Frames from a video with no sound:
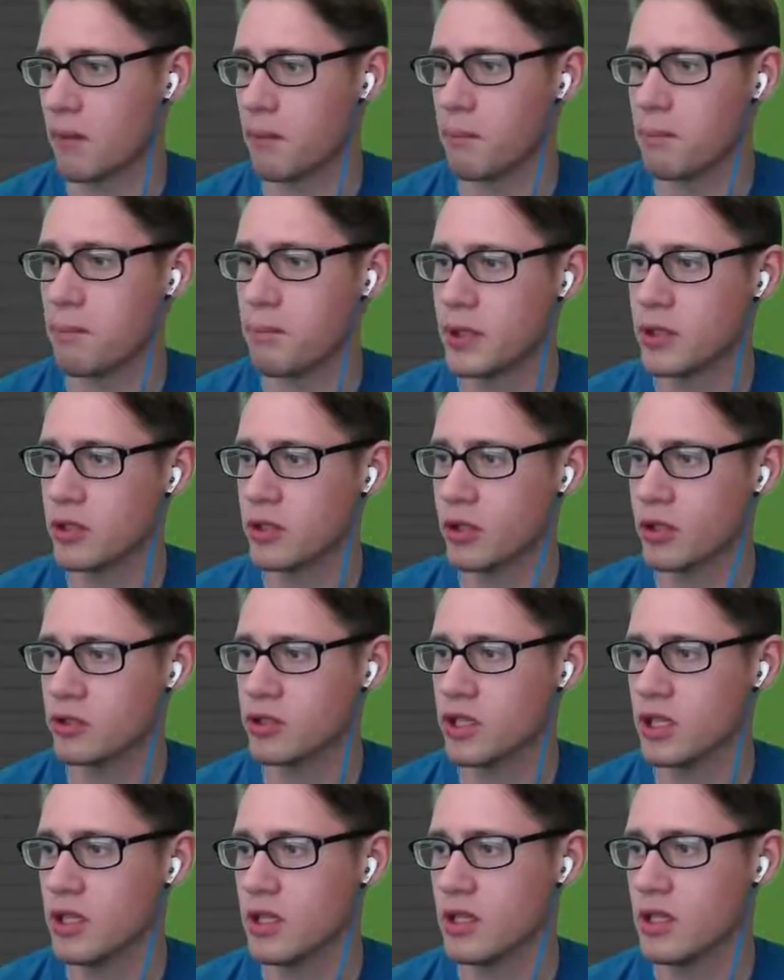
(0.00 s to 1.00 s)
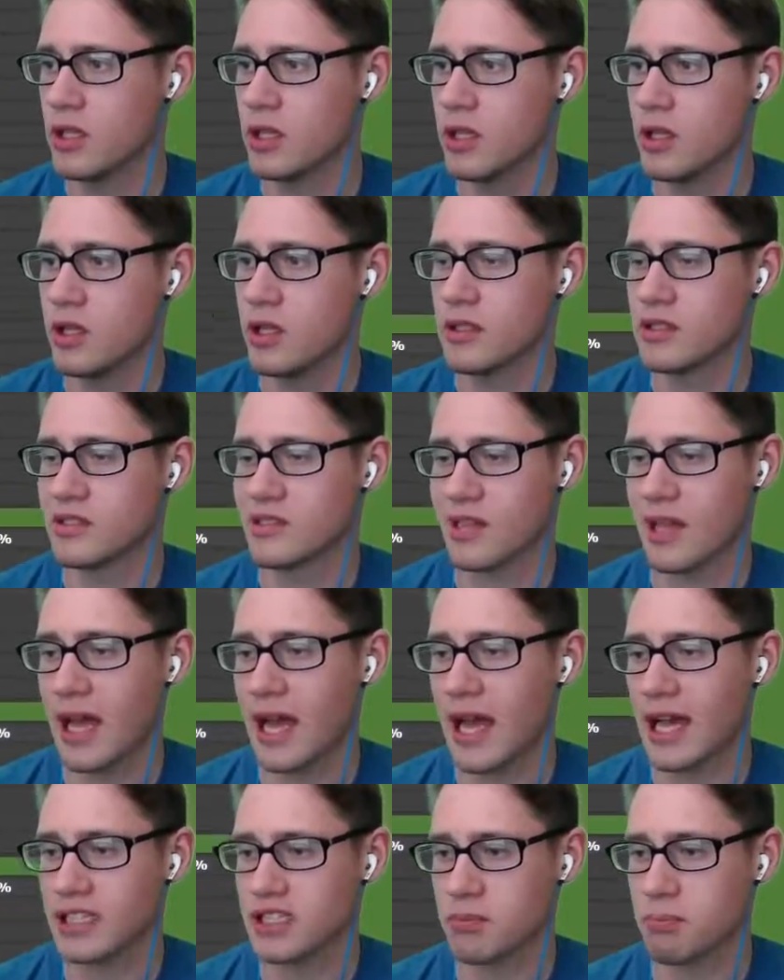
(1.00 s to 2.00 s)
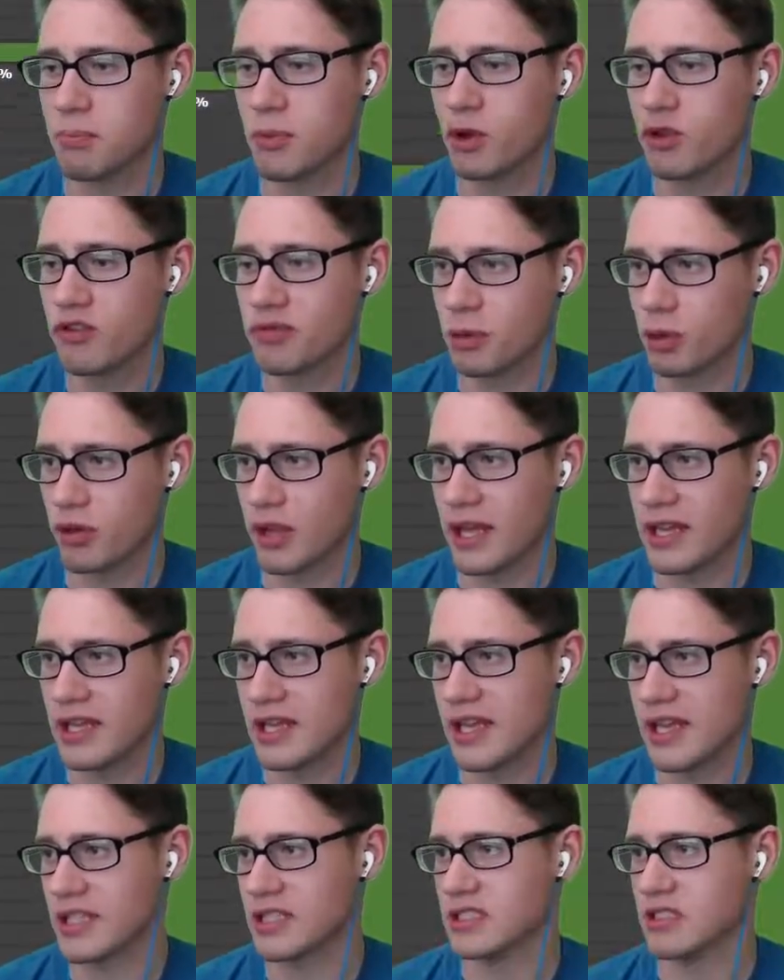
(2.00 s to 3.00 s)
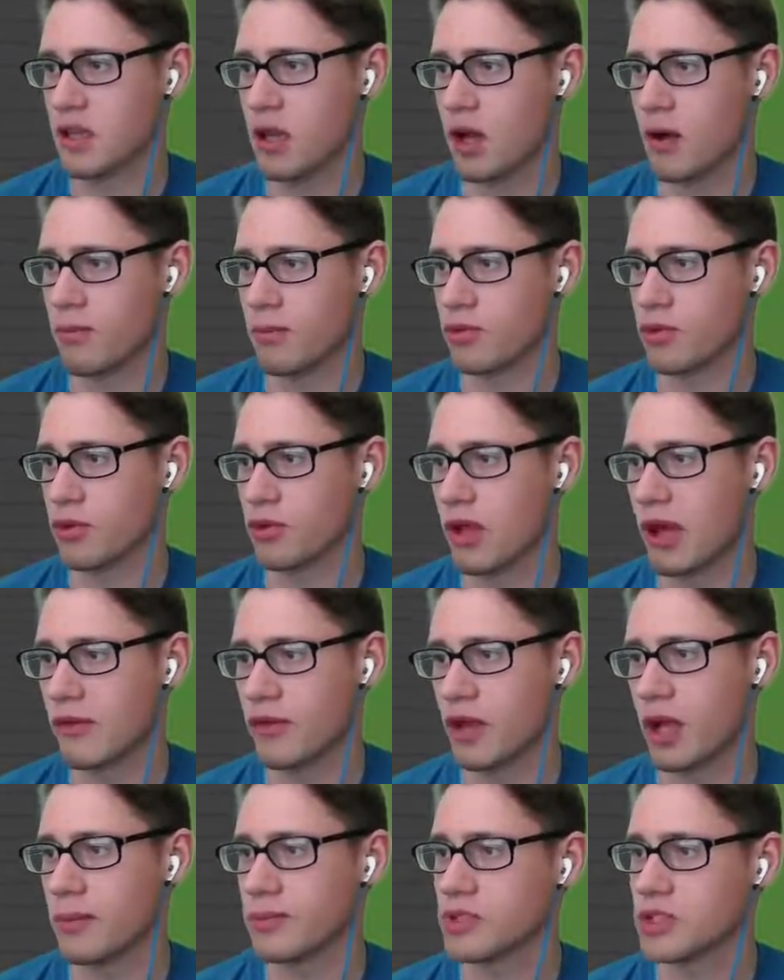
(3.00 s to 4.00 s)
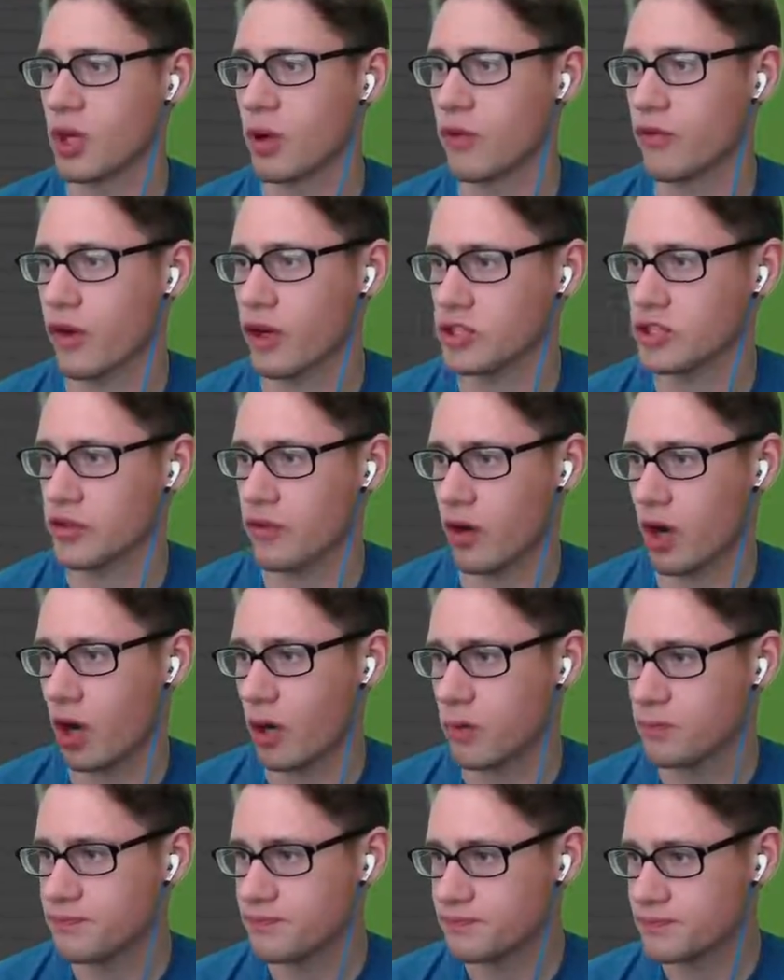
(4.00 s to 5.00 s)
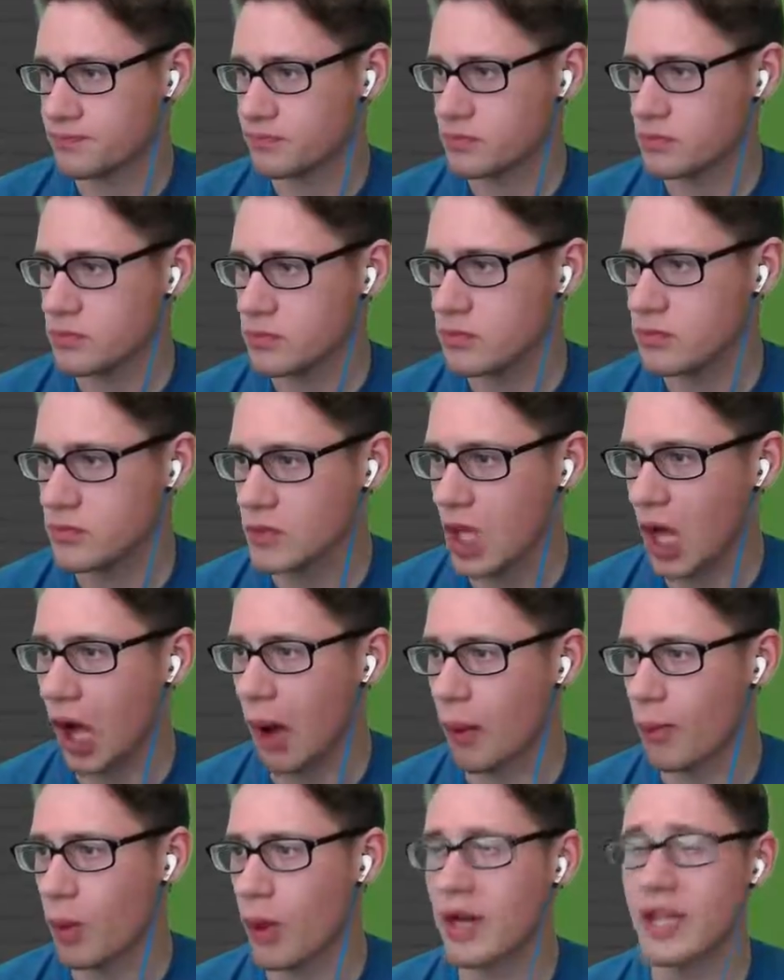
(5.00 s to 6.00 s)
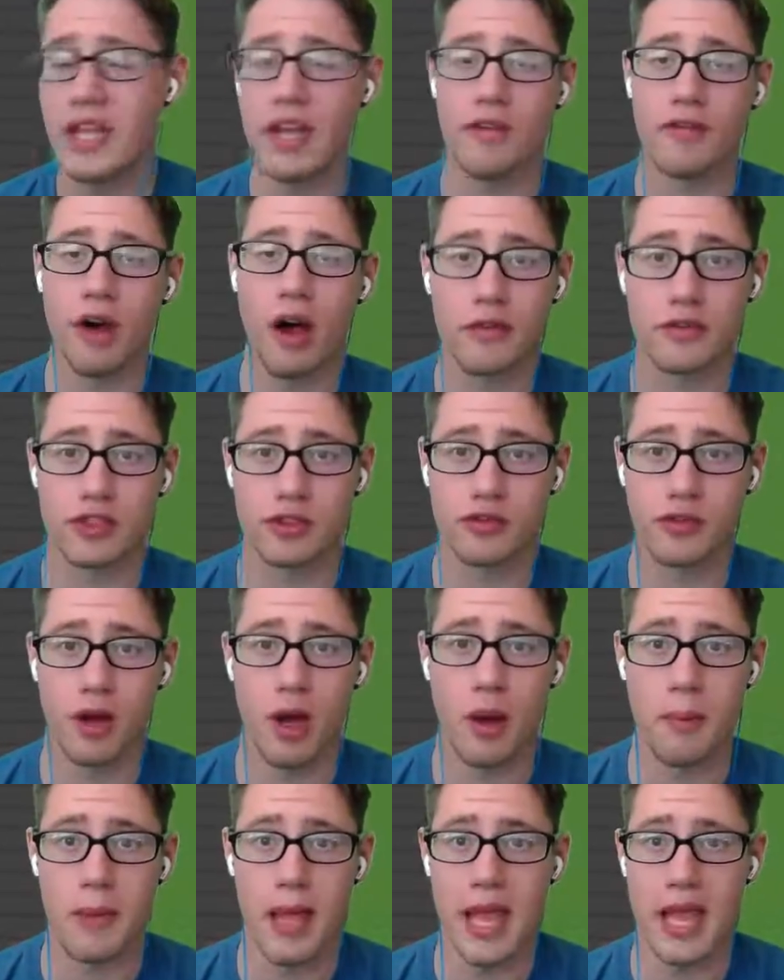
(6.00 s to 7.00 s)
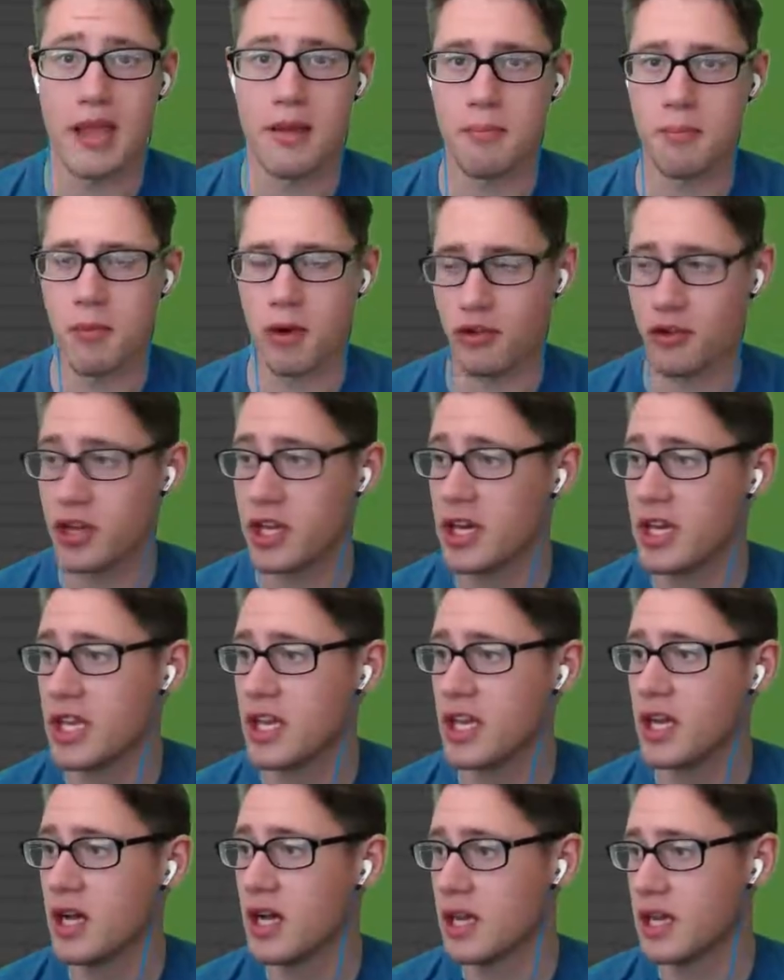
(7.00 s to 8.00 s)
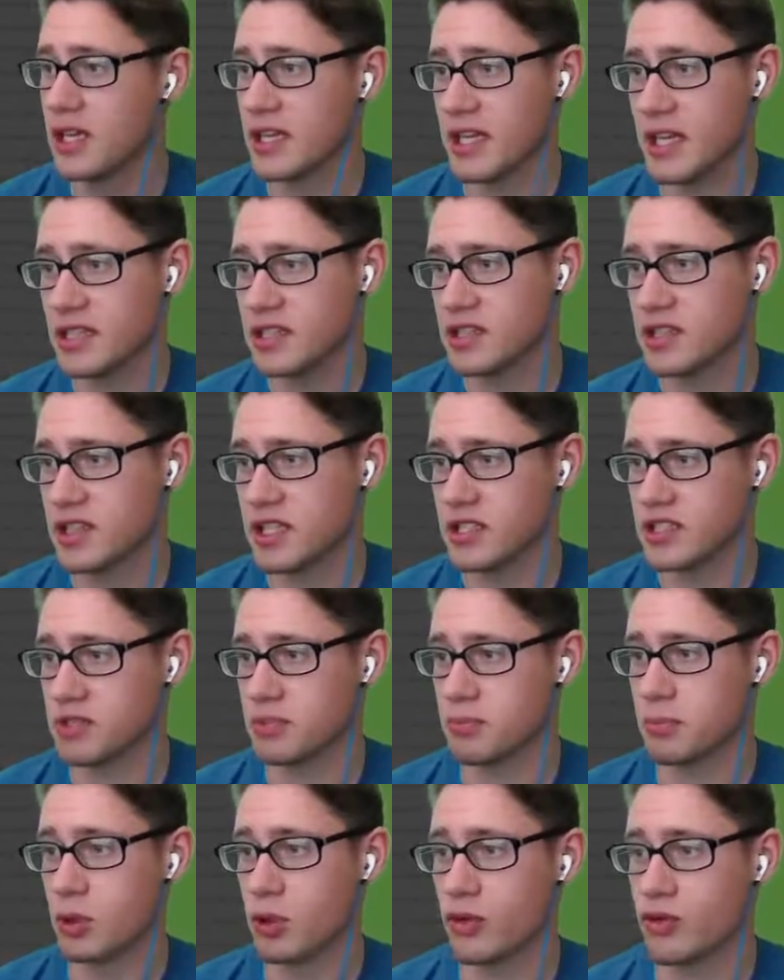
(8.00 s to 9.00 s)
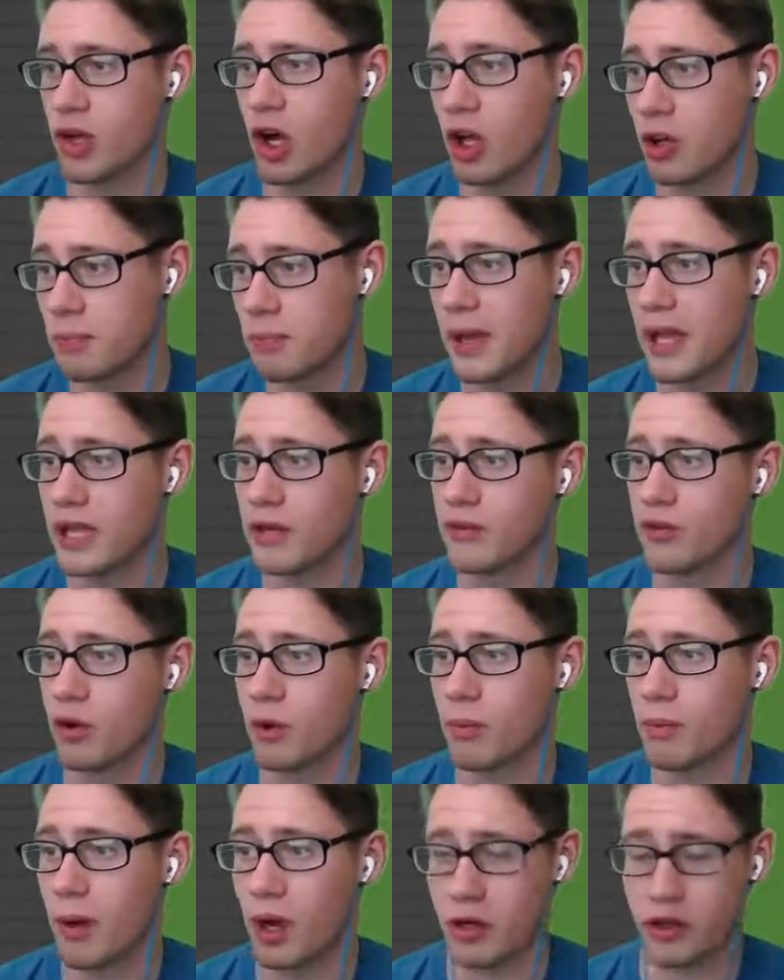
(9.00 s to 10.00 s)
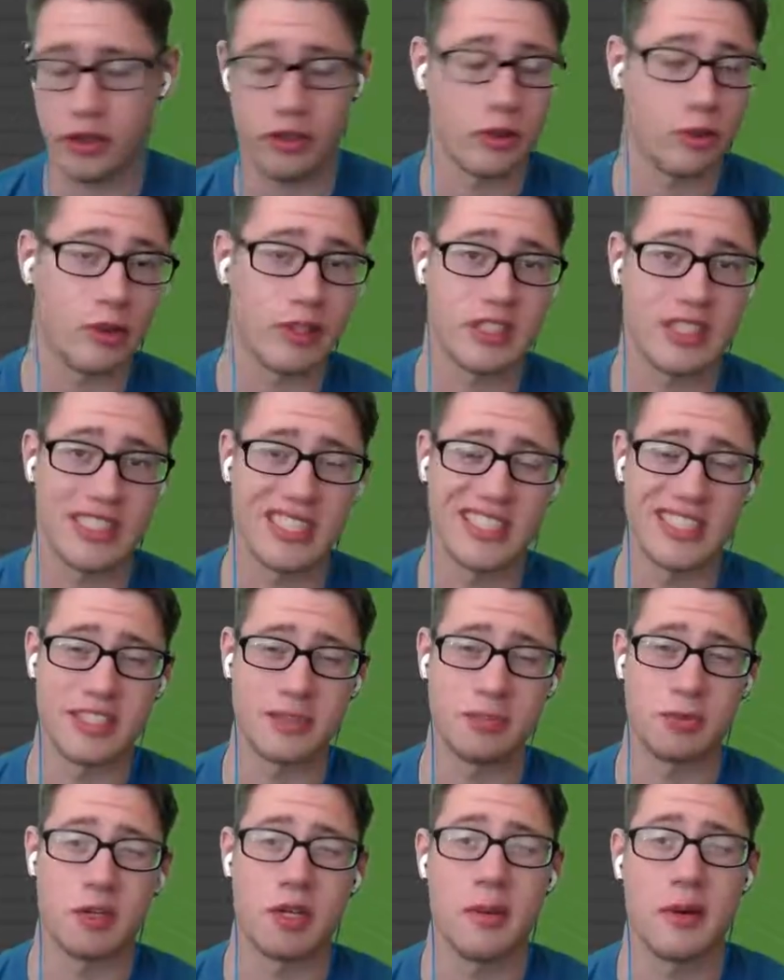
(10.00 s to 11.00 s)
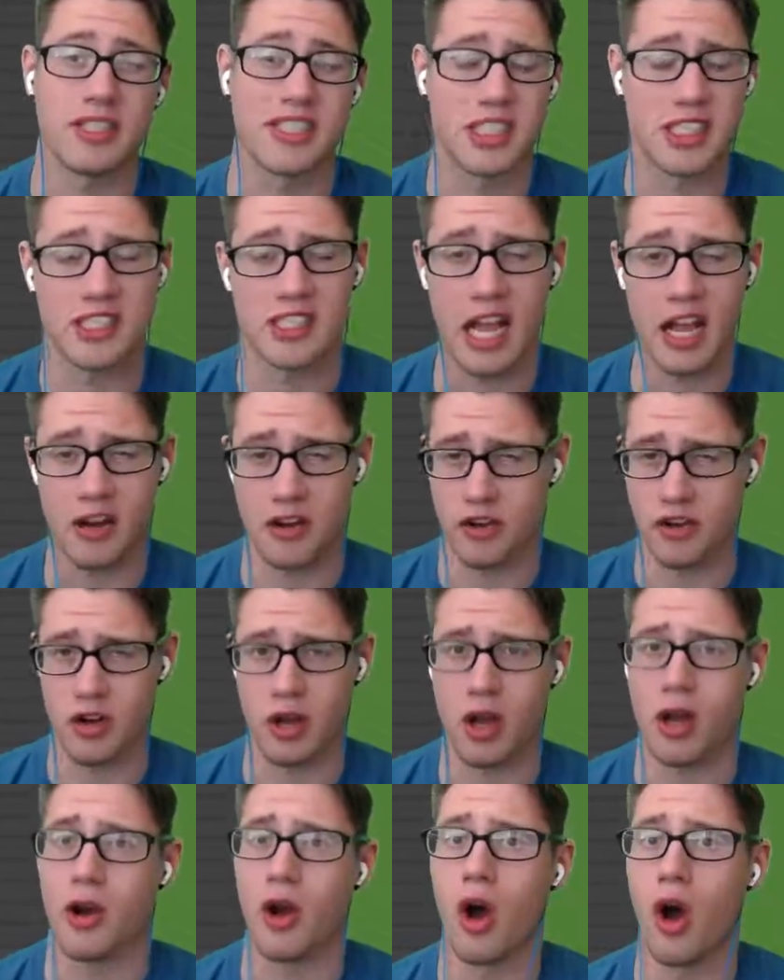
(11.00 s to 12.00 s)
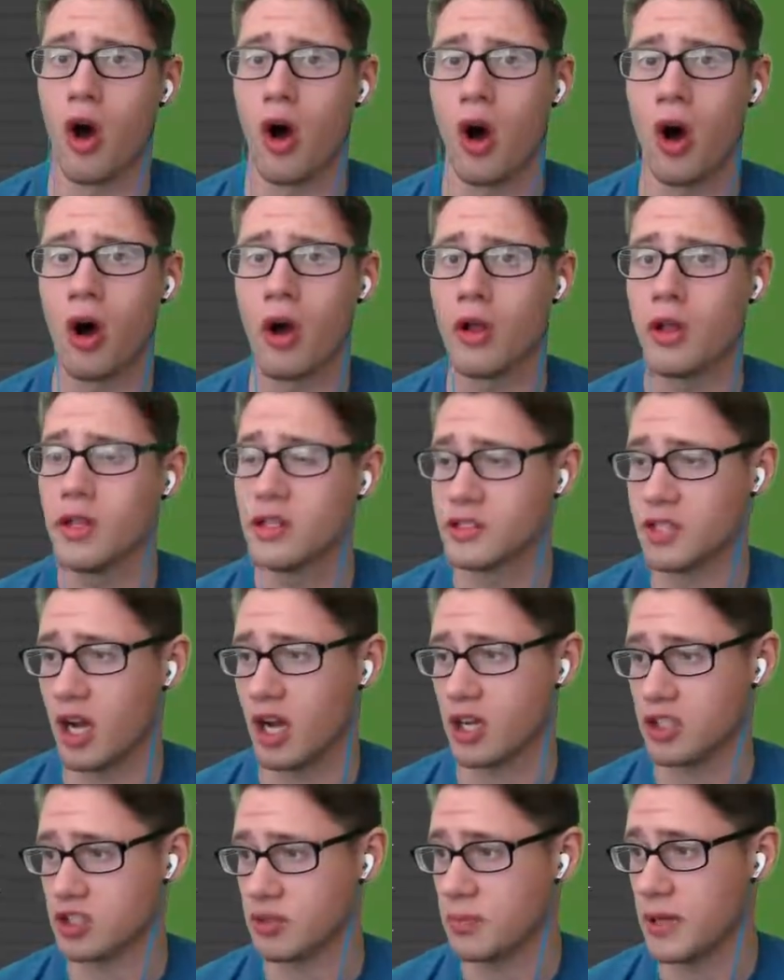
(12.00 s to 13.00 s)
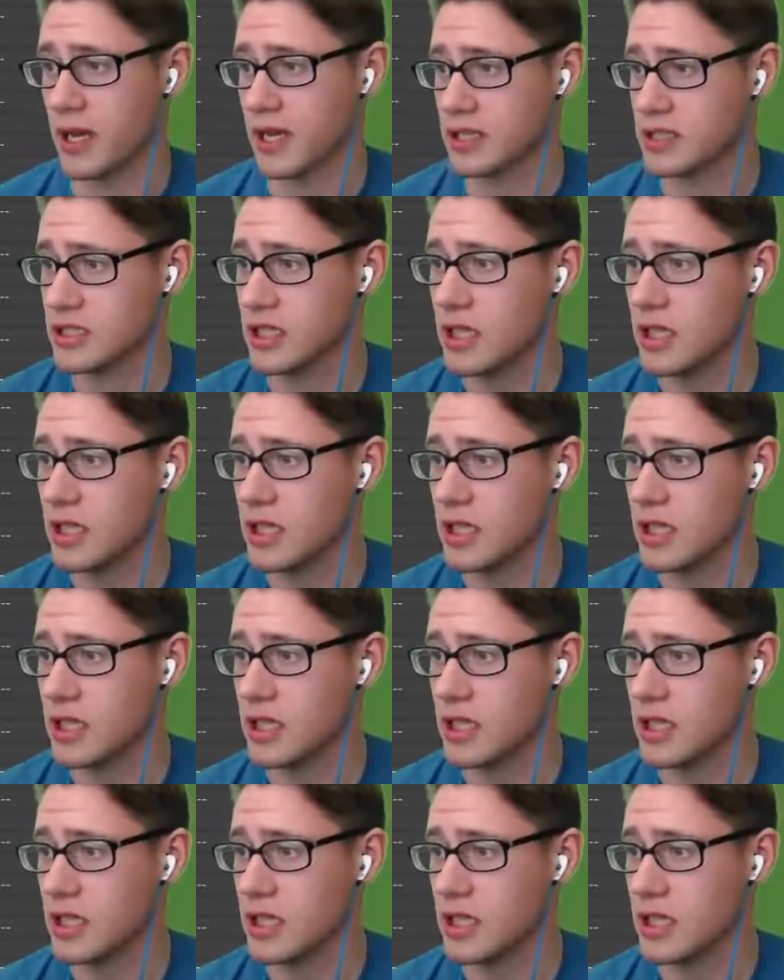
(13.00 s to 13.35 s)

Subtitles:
build slash move pool that he gets through level up. So first of all, when he evolves from a Marini, he gets this move called Baneful Bunker, which is pretty much standard on all Toxapex.